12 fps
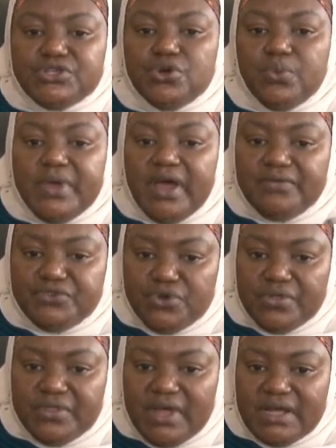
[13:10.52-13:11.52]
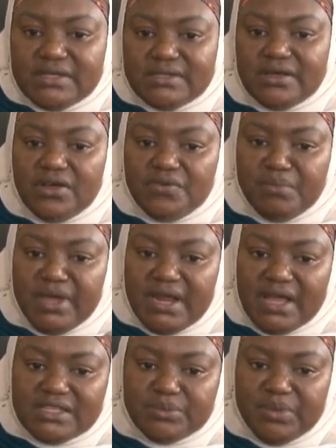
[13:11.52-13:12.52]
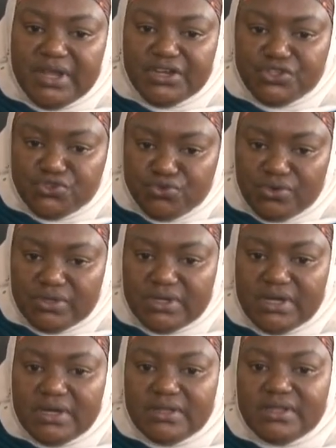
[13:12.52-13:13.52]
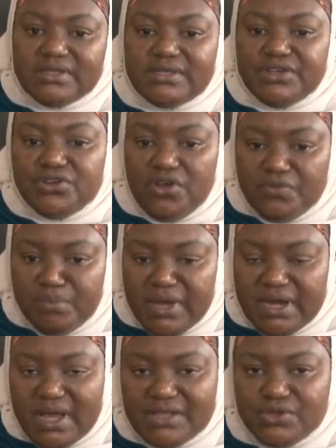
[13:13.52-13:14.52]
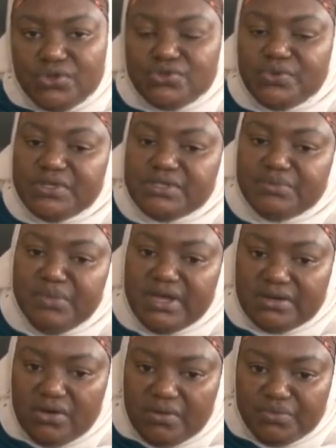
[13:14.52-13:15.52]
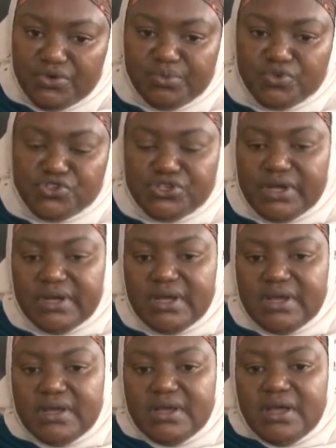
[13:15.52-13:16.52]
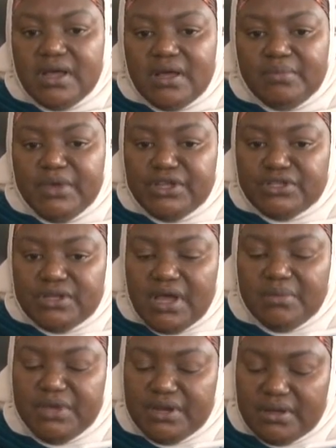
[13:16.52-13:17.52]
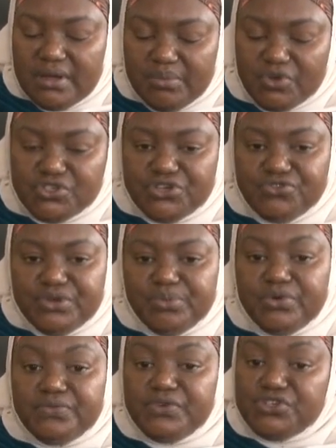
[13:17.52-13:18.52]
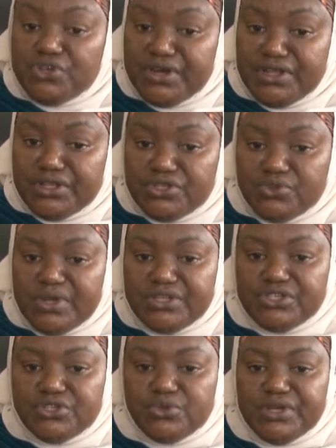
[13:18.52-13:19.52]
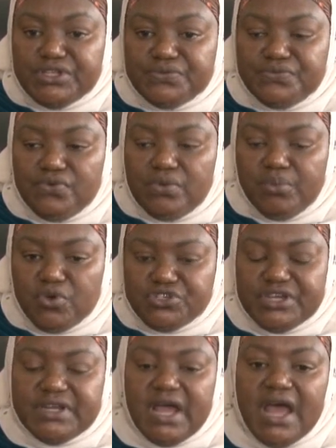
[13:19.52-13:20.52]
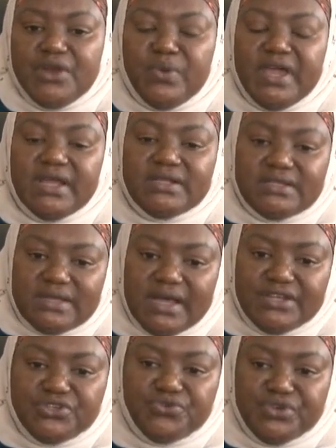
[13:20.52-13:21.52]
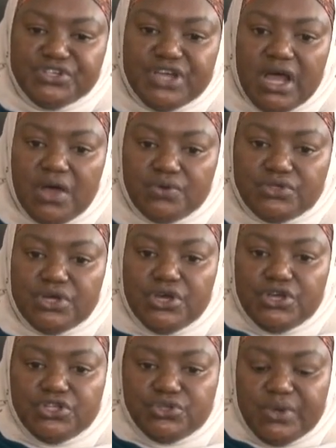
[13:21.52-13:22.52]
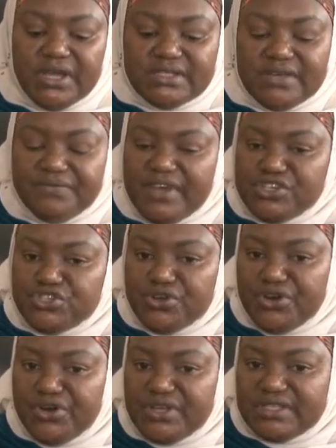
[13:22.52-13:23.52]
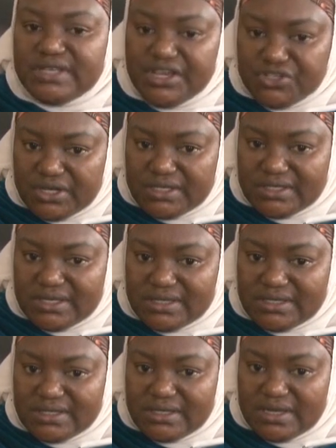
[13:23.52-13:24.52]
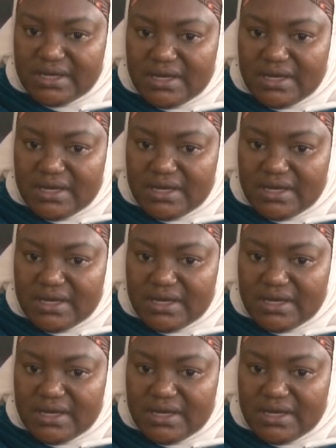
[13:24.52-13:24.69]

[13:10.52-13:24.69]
So we have done that. The government has played its role. The state government has always made contribution, um, in, I mean, uh, budgetary provision in the 2024 budget. And we intend to reach out to interventionist agencies.